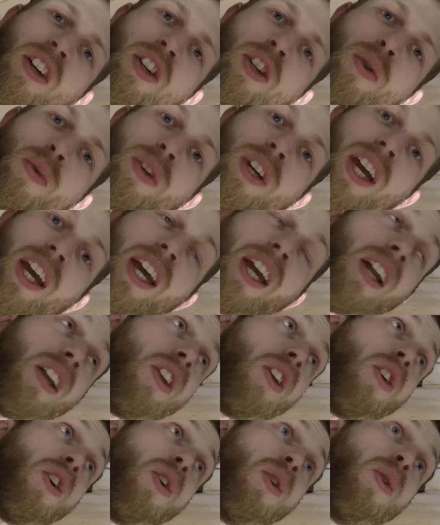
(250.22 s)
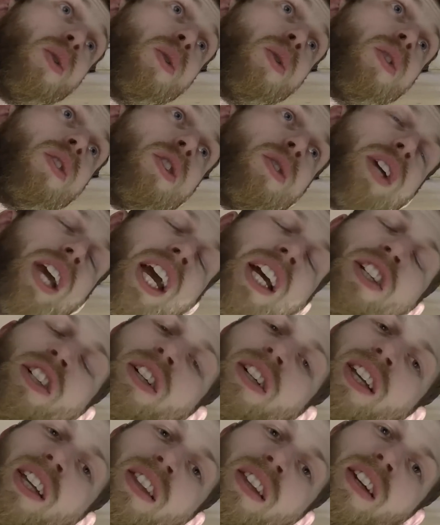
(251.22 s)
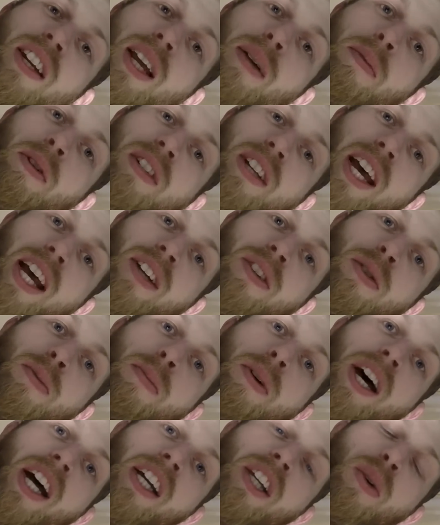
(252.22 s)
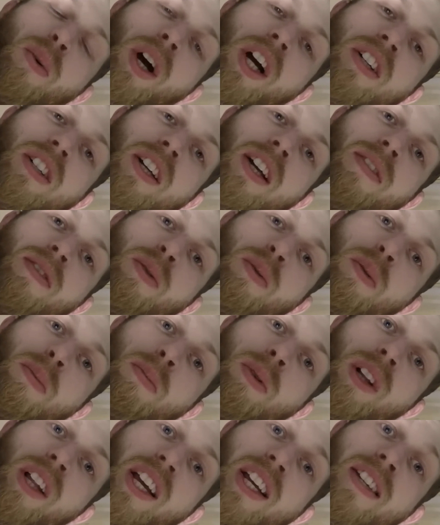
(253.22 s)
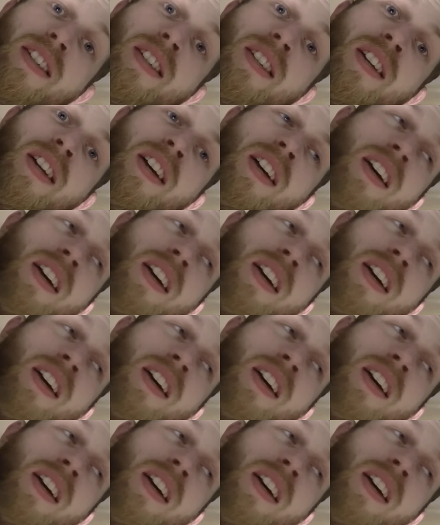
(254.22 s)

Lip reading: you can't just get the nameless axle back. You actually have to replace